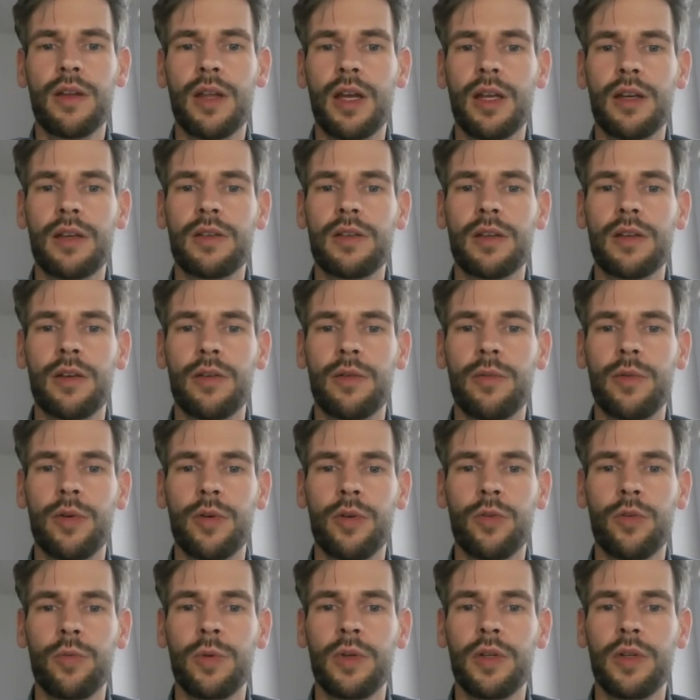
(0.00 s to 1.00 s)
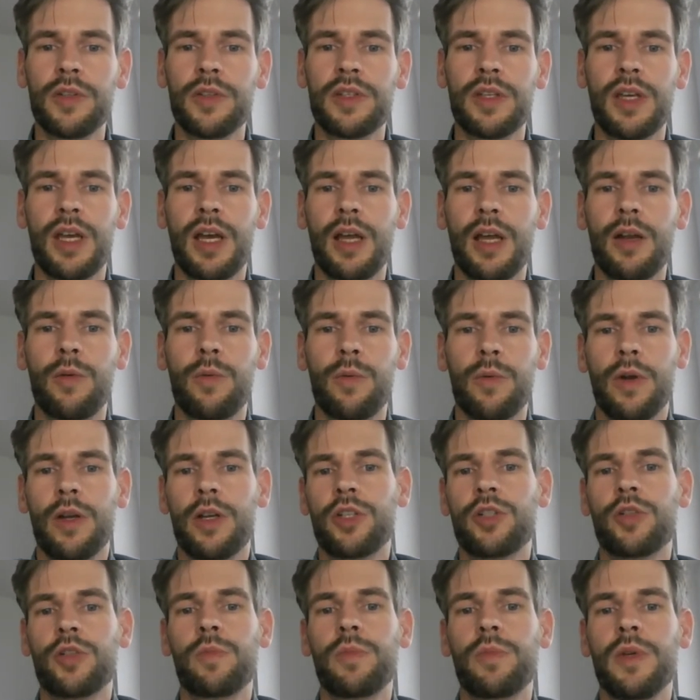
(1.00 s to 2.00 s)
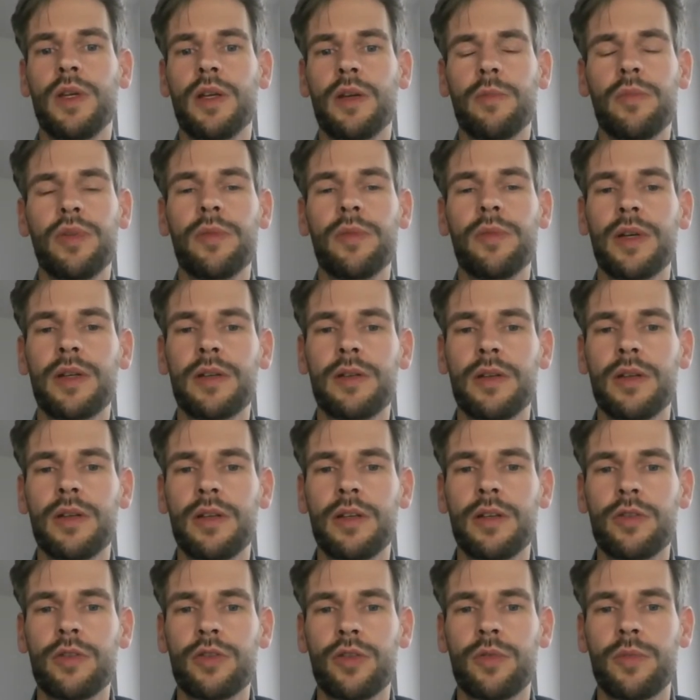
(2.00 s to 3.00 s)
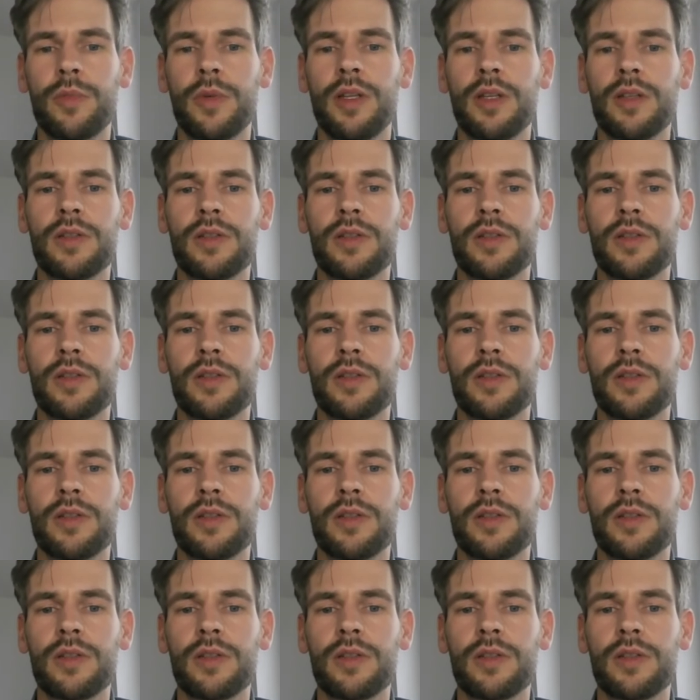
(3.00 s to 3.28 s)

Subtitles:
that renewables should be implemented in Germany.